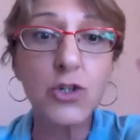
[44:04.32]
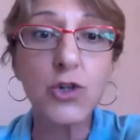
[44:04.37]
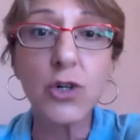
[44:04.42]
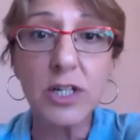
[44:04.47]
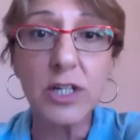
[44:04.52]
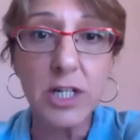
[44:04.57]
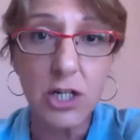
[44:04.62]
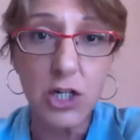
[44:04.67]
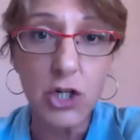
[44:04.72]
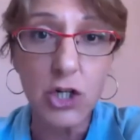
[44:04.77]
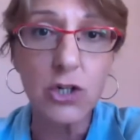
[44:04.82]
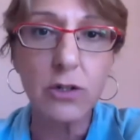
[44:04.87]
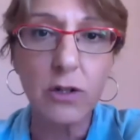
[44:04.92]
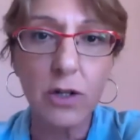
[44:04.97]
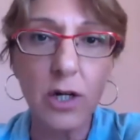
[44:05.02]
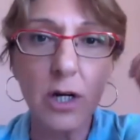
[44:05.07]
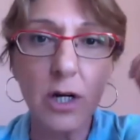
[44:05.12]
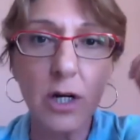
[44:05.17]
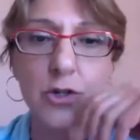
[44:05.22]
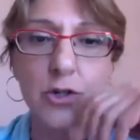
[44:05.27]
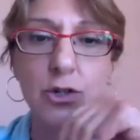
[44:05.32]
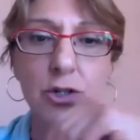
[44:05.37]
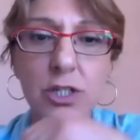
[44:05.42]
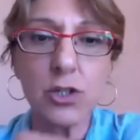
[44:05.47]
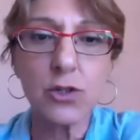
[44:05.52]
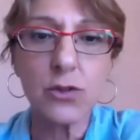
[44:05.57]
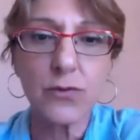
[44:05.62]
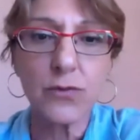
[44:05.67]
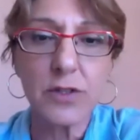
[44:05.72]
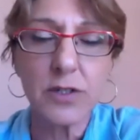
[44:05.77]
traditional
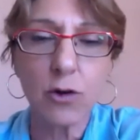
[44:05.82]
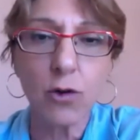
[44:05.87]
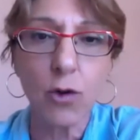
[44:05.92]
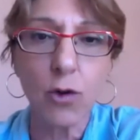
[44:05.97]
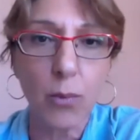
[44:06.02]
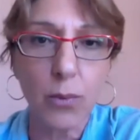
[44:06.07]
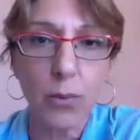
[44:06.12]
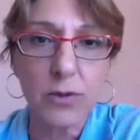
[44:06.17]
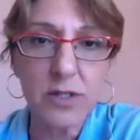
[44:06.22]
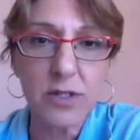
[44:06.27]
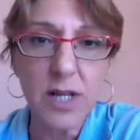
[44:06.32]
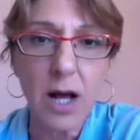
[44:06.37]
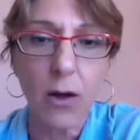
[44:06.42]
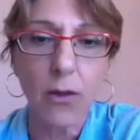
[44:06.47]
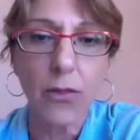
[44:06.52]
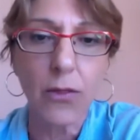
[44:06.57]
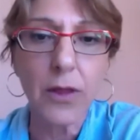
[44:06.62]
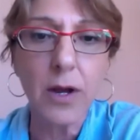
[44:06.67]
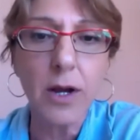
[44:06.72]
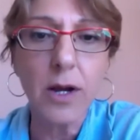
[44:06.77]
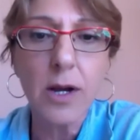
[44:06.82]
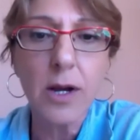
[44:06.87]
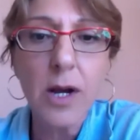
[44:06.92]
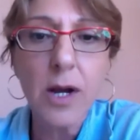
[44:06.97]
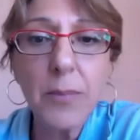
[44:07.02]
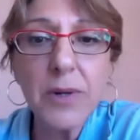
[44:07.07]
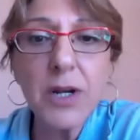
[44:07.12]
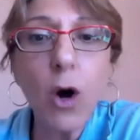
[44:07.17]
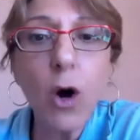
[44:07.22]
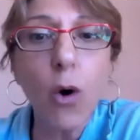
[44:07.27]
countries of the global South,
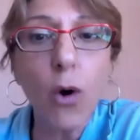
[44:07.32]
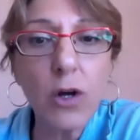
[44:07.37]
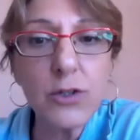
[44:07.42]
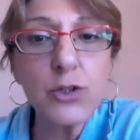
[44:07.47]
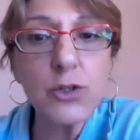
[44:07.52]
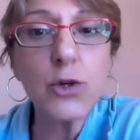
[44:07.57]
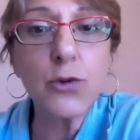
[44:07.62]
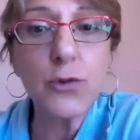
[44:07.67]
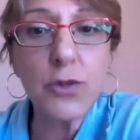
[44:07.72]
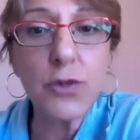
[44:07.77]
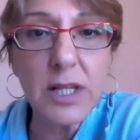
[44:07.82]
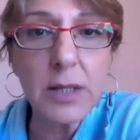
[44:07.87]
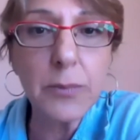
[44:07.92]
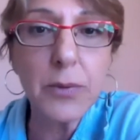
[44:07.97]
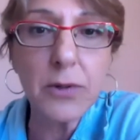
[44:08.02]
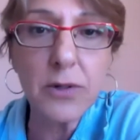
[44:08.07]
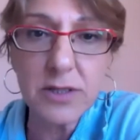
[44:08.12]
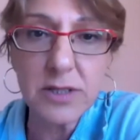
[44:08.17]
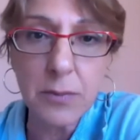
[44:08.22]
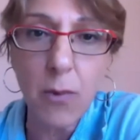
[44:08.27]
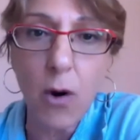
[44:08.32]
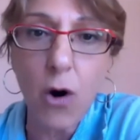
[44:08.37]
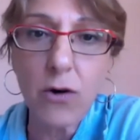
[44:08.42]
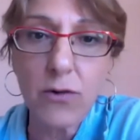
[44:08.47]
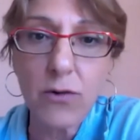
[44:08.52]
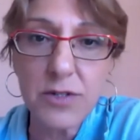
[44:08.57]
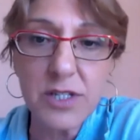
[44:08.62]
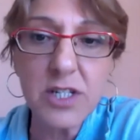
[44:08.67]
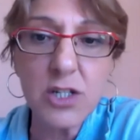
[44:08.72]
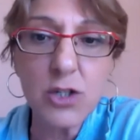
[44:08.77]
but also the liberal
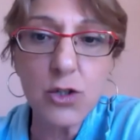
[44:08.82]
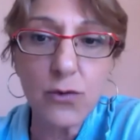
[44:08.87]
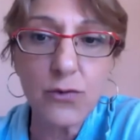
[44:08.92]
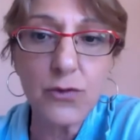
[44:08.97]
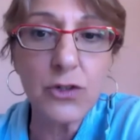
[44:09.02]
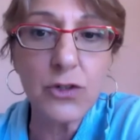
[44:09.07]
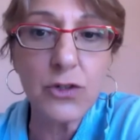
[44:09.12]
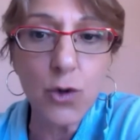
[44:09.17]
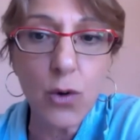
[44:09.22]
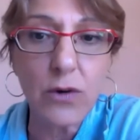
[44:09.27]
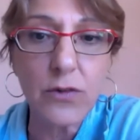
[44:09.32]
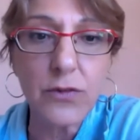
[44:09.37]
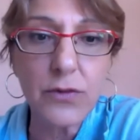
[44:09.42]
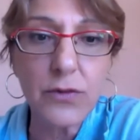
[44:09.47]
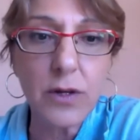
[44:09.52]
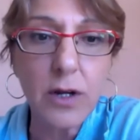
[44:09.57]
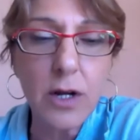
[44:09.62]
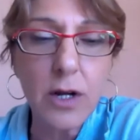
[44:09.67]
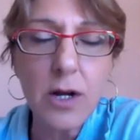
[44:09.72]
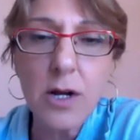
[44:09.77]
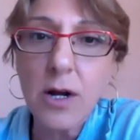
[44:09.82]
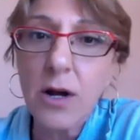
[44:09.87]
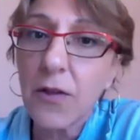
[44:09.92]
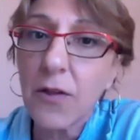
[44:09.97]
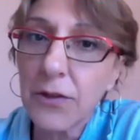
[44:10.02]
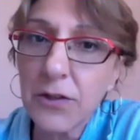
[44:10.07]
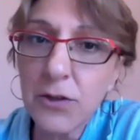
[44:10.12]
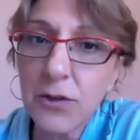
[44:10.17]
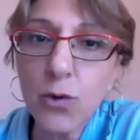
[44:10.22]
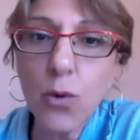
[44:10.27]
democracies of the North.
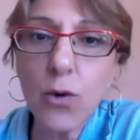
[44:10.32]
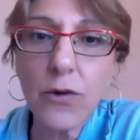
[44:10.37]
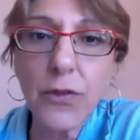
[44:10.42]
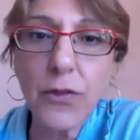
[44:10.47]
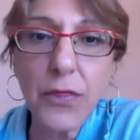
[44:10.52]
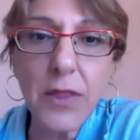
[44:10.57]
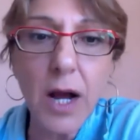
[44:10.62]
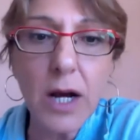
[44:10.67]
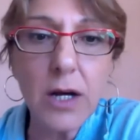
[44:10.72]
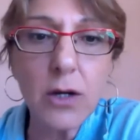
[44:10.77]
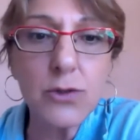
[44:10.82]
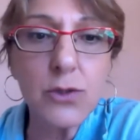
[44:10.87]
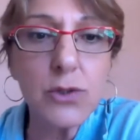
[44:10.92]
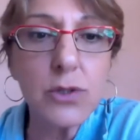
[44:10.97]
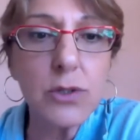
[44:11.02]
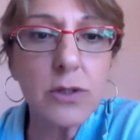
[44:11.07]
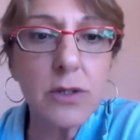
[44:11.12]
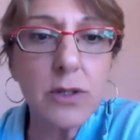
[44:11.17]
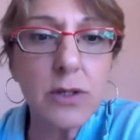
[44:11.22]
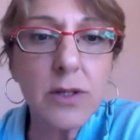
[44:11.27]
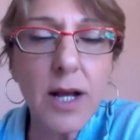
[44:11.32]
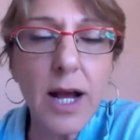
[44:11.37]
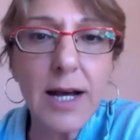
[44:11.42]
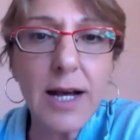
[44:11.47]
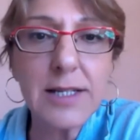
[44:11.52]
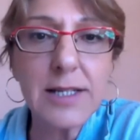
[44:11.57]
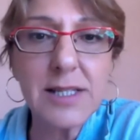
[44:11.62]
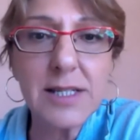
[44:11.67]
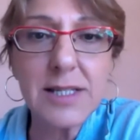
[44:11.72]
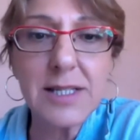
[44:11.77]
The North now
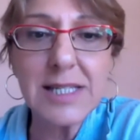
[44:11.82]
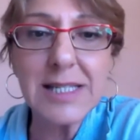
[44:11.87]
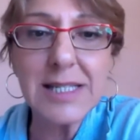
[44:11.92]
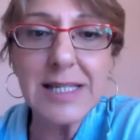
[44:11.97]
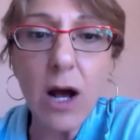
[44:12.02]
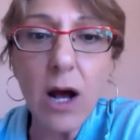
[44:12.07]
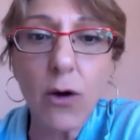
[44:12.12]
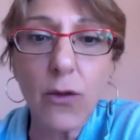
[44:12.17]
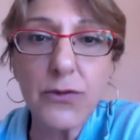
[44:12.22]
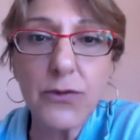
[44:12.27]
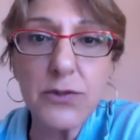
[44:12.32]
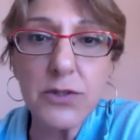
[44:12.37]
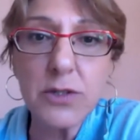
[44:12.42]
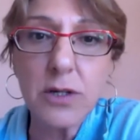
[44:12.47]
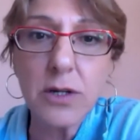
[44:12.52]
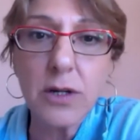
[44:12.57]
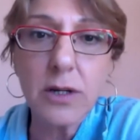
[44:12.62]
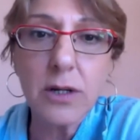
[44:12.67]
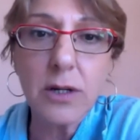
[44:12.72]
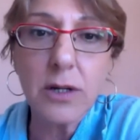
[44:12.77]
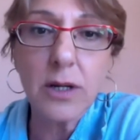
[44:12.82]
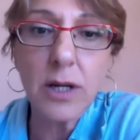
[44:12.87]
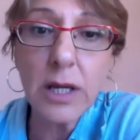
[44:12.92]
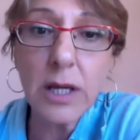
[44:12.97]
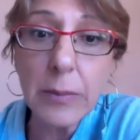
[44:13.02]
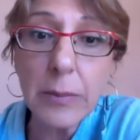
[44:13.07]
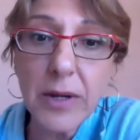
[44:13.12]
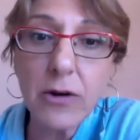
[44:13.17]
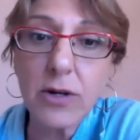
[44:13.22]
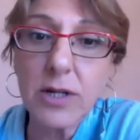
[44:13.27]
has its South,
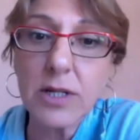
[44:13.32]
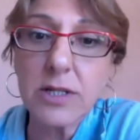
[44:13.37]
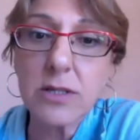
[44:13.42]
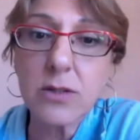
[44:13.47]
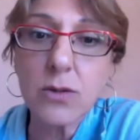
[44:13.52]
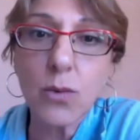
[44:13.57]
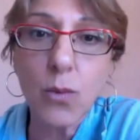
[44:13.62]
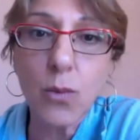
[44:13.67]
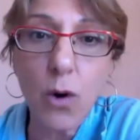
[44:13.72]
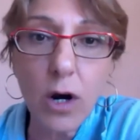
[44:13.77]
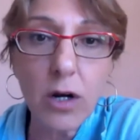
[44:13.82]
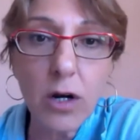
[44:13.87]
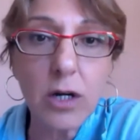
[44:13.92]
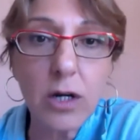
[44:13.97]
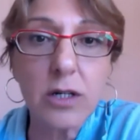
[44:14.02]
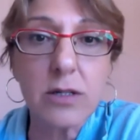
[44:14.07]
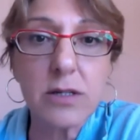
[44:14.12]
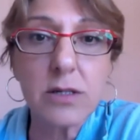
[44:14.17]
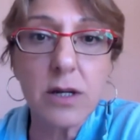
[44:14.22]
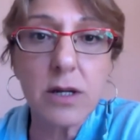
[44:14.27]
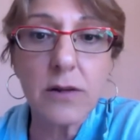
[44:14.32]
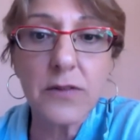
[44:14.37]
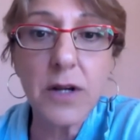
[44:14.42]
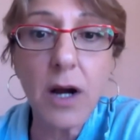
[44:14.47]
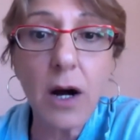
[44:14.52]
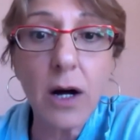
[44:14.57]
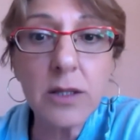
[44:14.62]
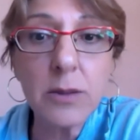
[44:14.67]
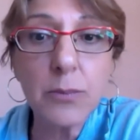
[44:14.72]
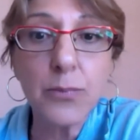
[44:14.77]
immigrants, workers, the
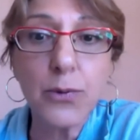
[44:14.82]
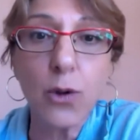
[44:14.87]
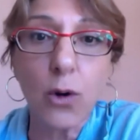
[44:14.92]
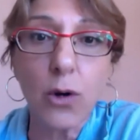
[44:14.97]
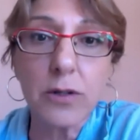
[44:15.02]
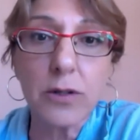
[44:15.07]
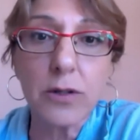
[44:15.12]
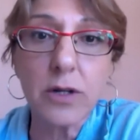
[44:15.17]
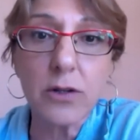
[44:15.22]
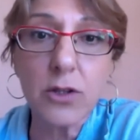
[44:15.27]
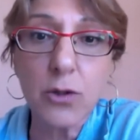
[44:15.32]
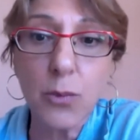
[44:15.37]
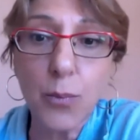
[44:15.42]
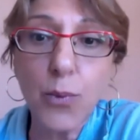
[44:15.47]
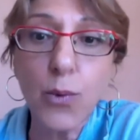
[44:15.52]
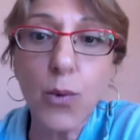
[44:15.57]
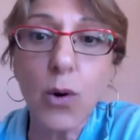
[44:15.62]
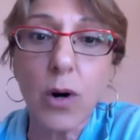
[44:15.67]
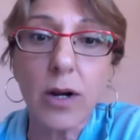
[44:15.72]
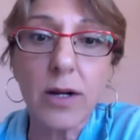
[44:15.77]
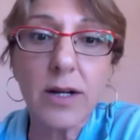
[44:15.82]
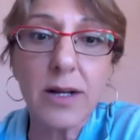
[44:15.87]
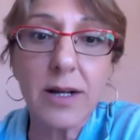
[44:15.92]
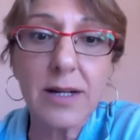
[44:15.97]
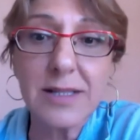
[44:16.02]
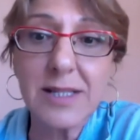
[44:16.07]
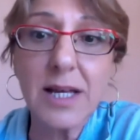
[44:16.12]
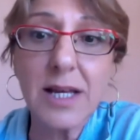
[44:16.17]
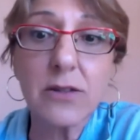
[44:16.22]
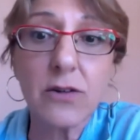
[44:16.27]
unemployed, the poor,
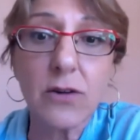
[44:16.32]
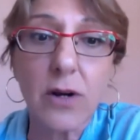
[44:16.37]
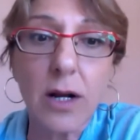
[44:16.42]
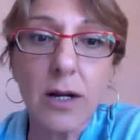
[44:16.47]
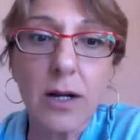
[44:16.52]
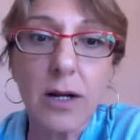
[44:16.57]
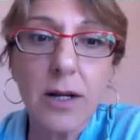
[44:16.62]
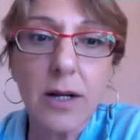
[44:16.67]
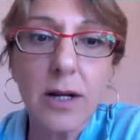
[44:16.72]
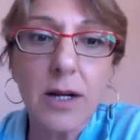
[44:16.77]
etc.